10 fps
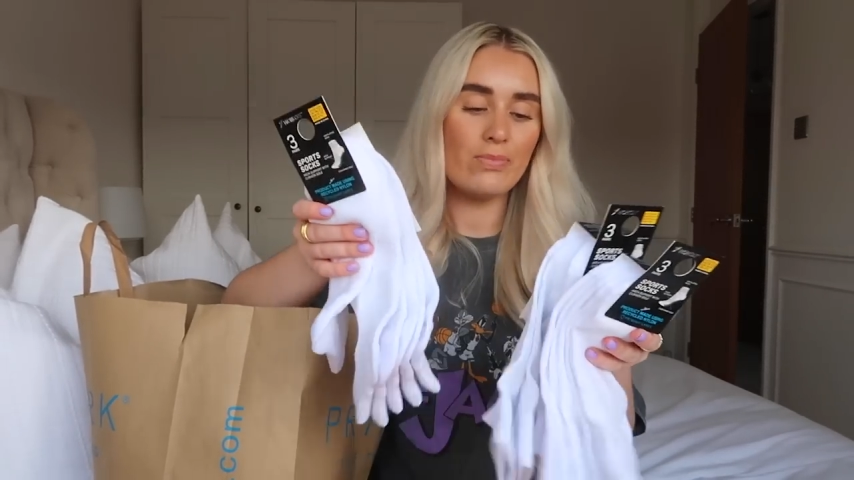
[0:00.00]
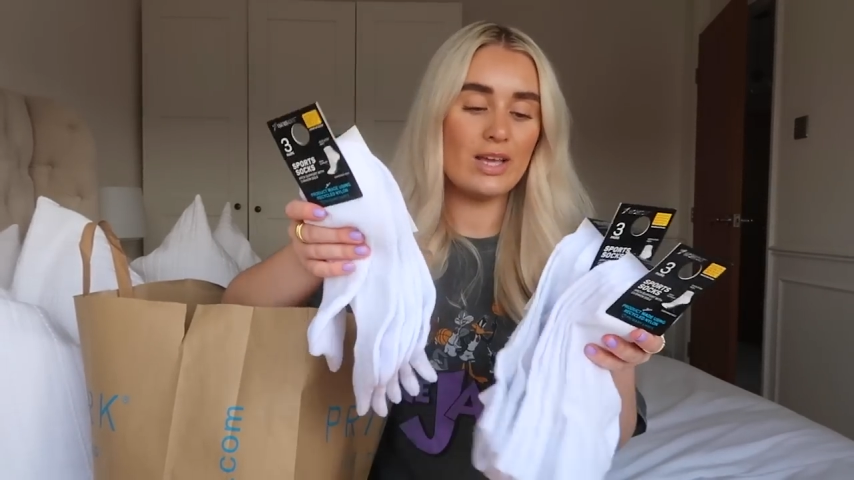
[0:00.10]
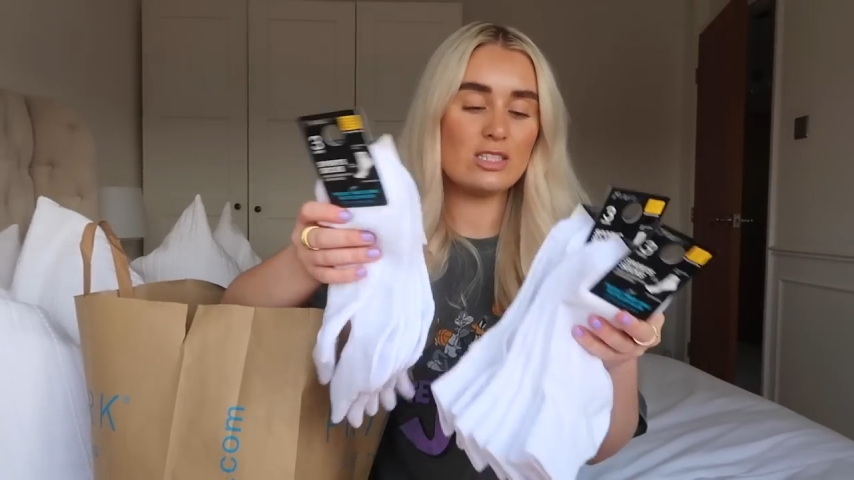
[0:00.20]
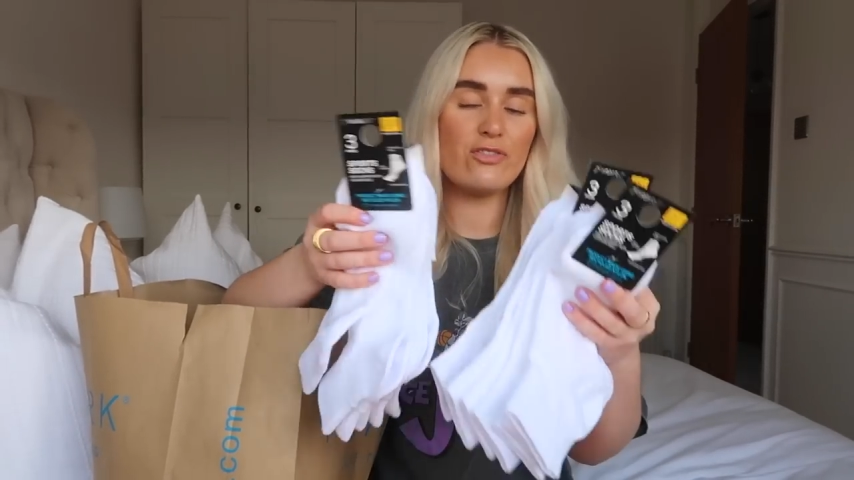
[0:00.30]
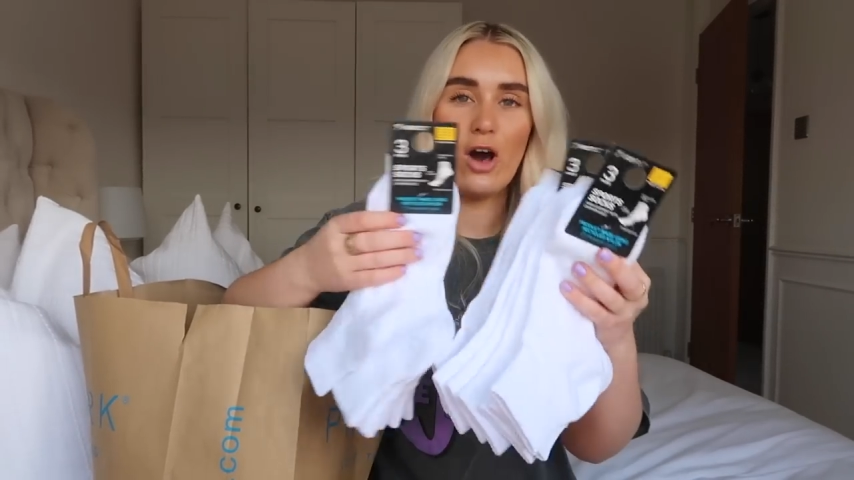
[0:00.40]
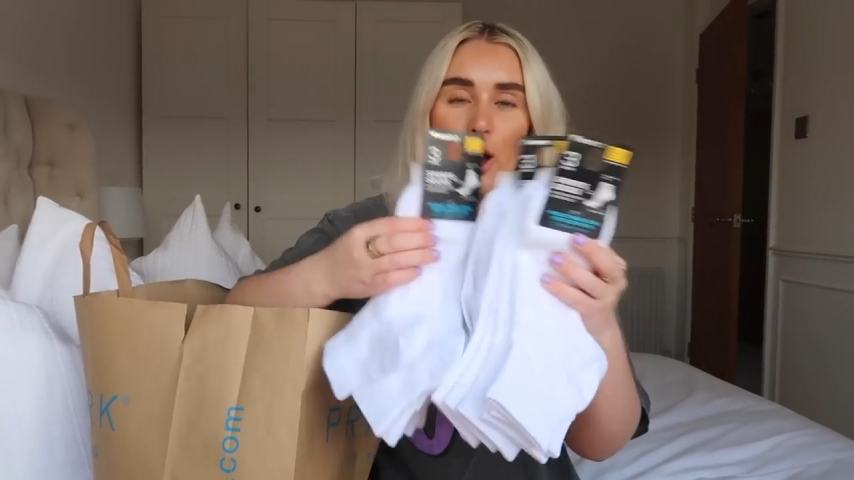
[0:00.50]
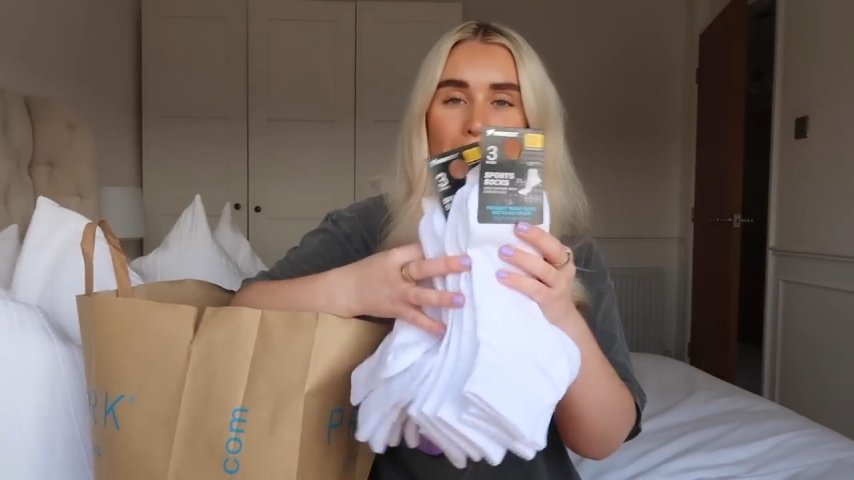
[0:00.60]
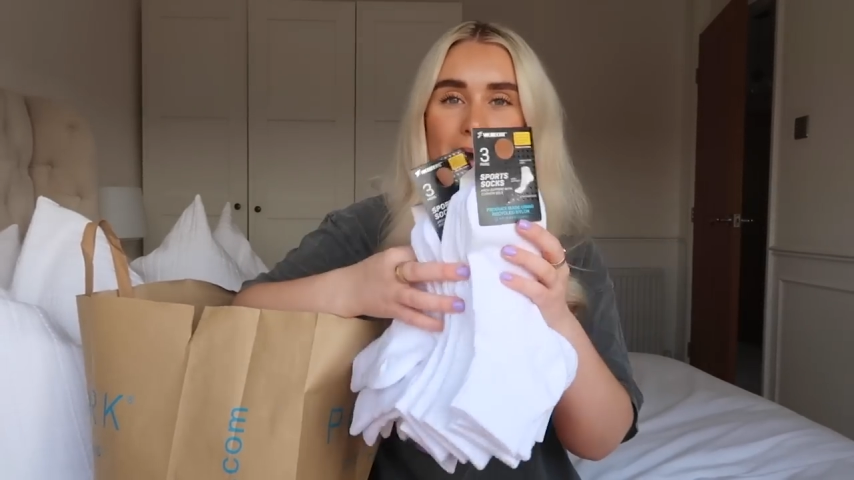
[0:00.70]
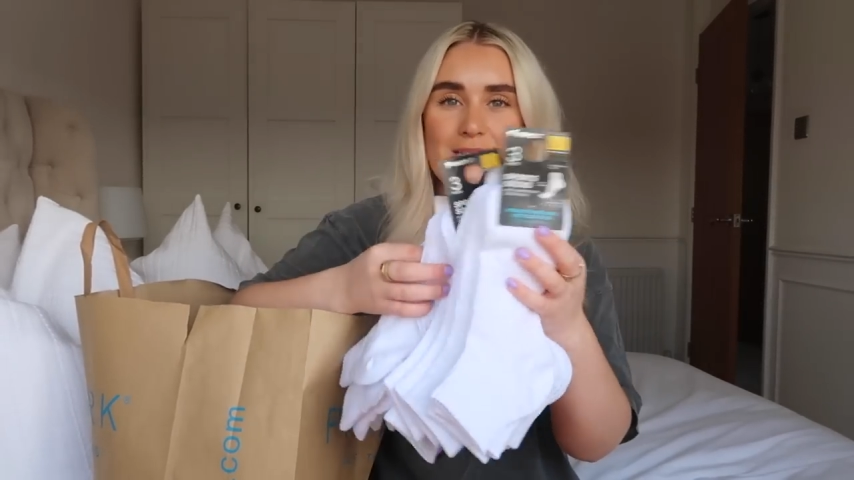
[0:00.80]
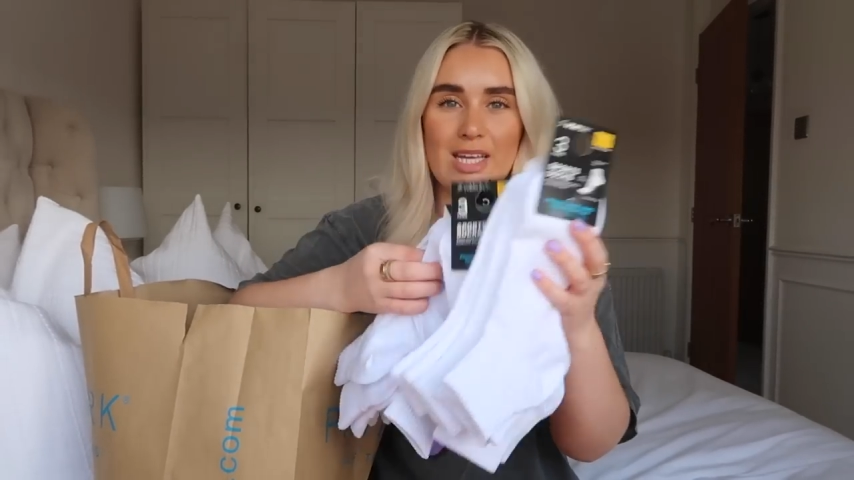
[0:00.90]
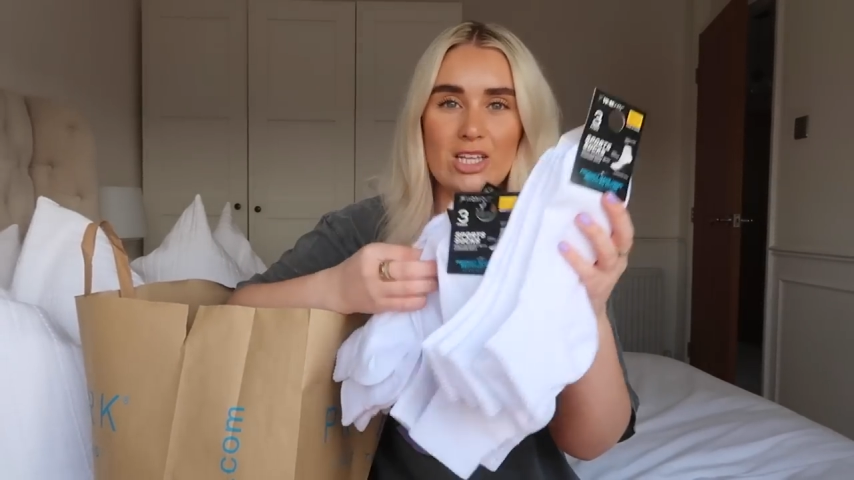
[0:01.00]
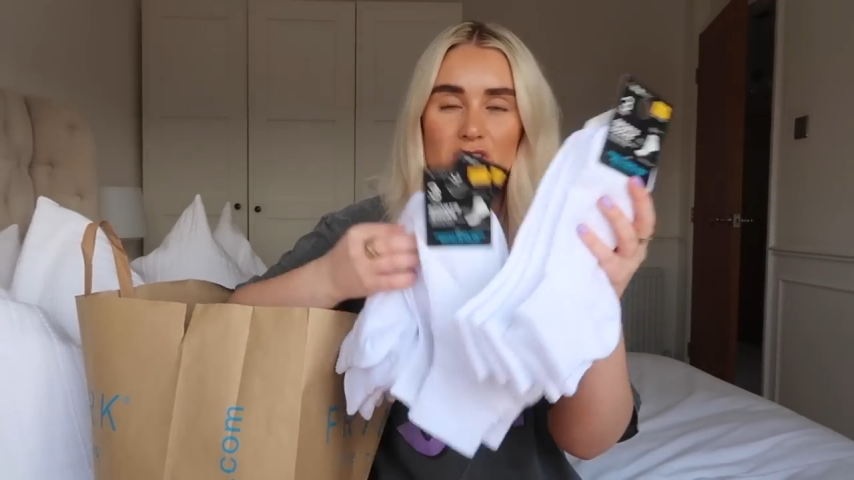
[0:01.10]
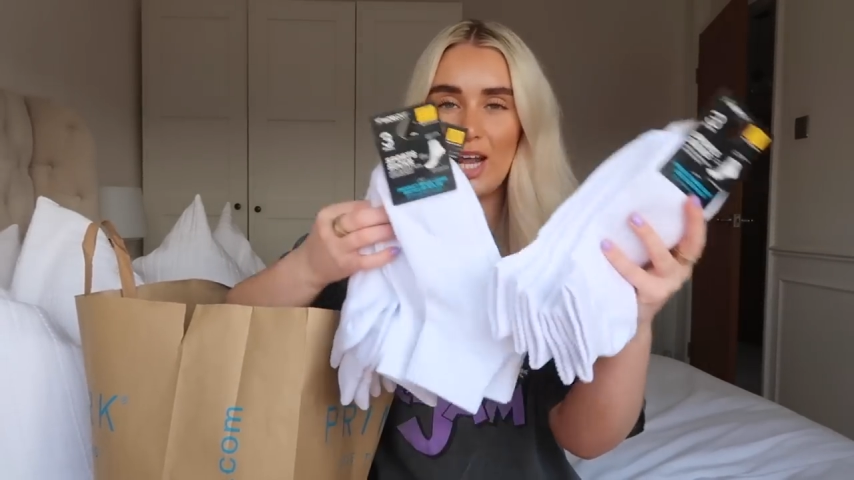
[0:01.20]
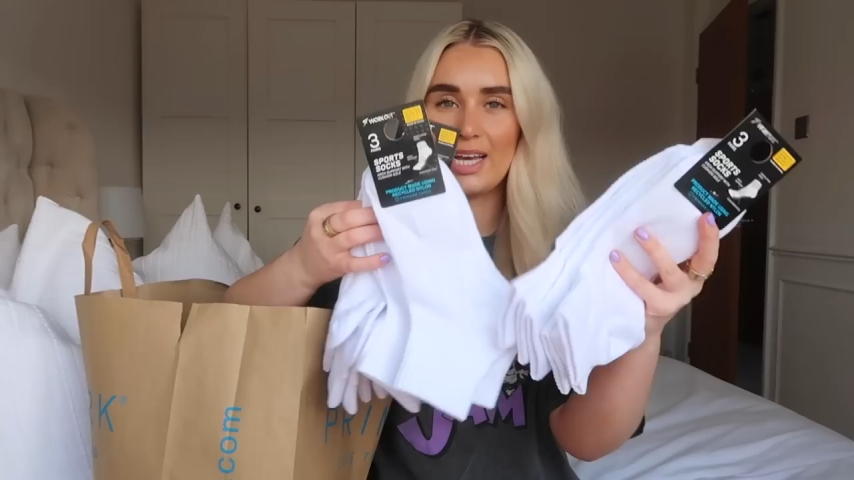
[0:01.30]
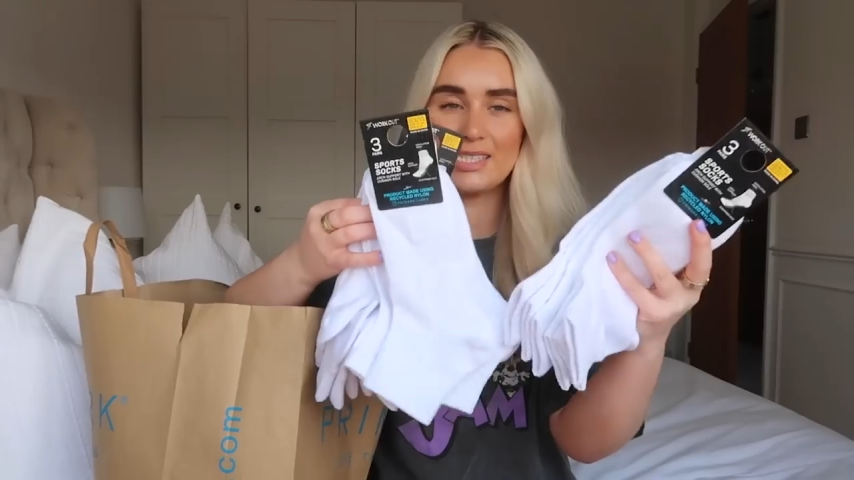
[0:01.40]
these are four pound
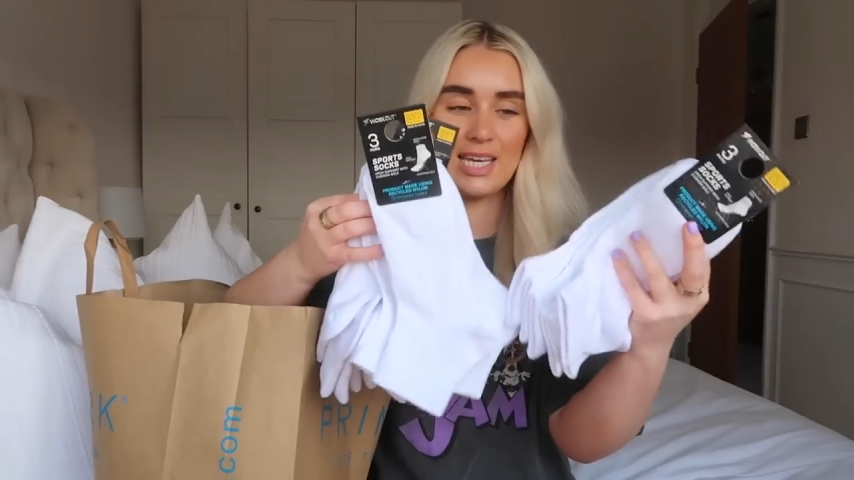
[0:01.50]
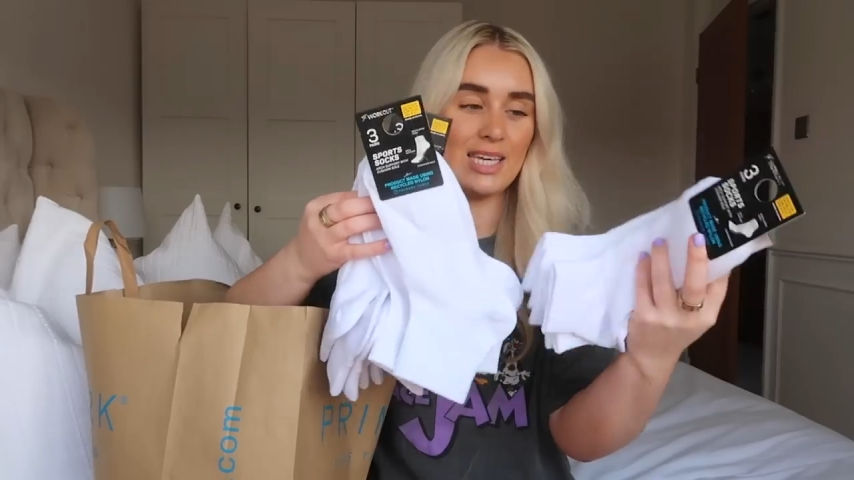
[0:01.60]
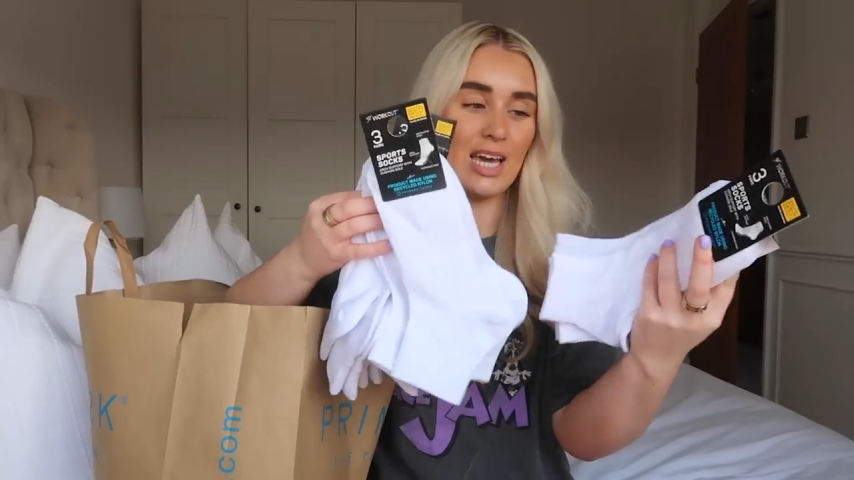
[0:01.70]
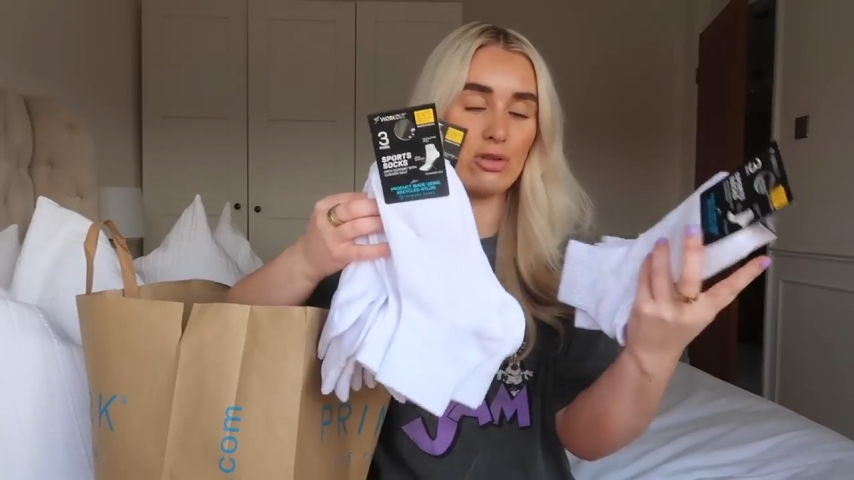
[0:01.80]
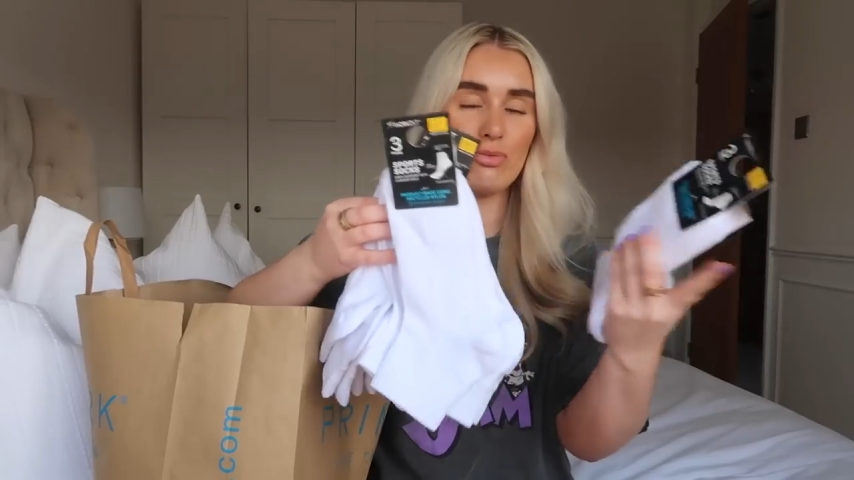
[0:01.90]
each like i say you get